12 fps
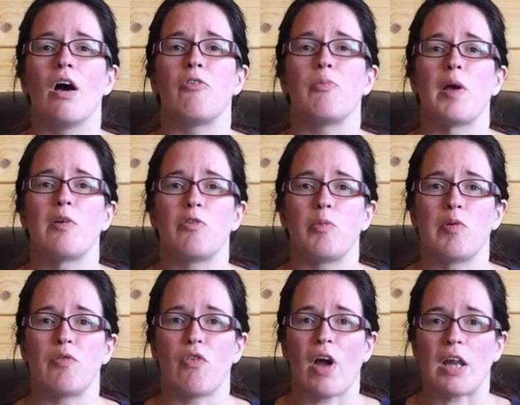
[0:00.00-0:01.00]
I spoke to a
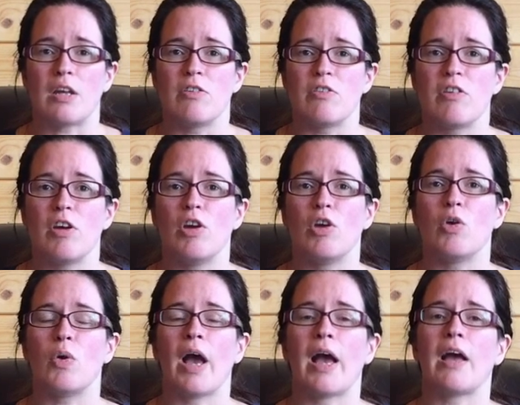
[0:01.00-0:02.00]
friend
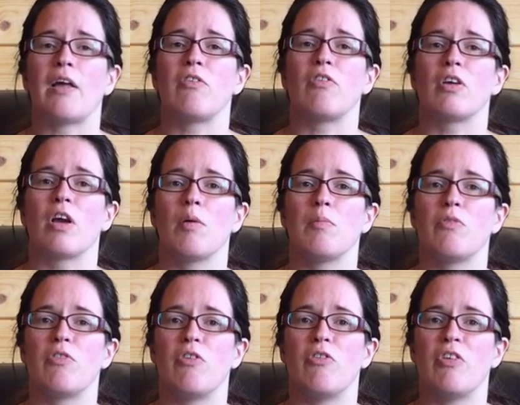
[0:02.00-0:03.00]
who had come
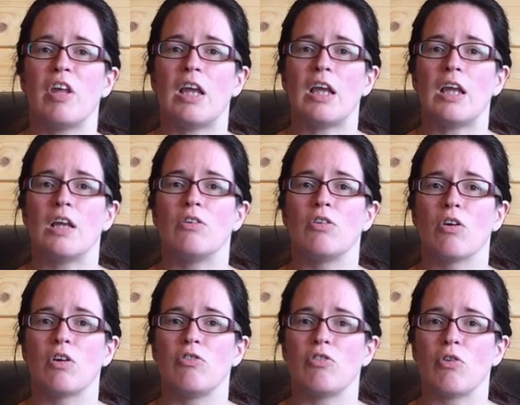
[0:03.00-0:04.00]
to see
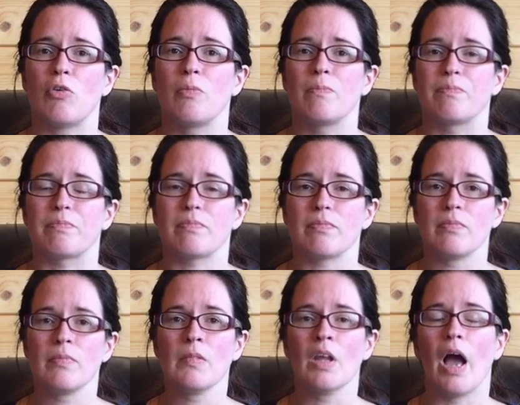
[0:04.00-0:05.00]
Nigel
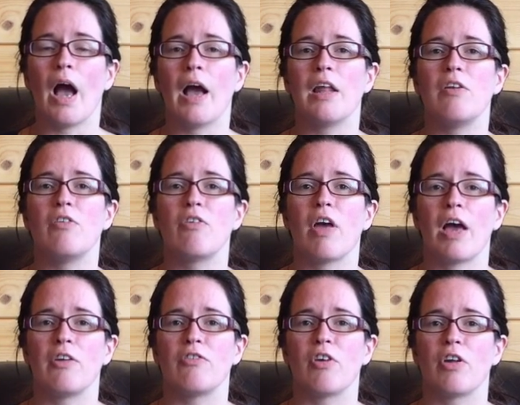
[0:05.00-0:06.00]
and
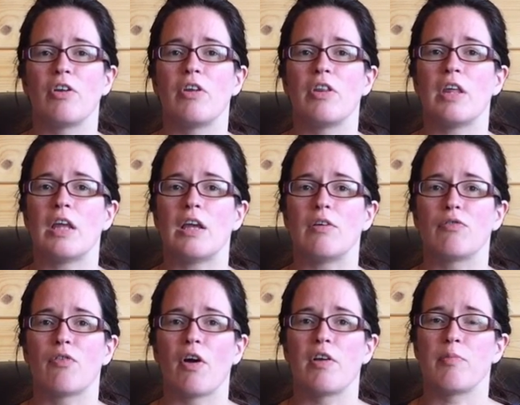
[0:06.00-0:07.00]
had done the
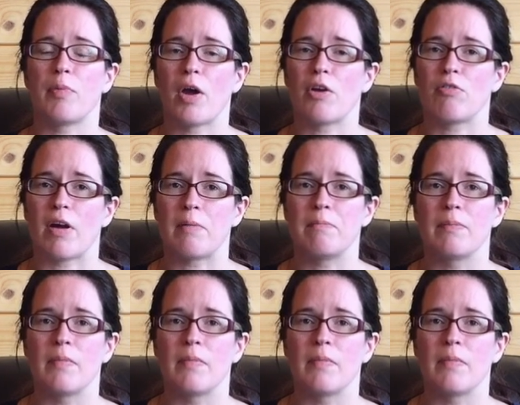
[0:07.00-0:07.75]
Five programme,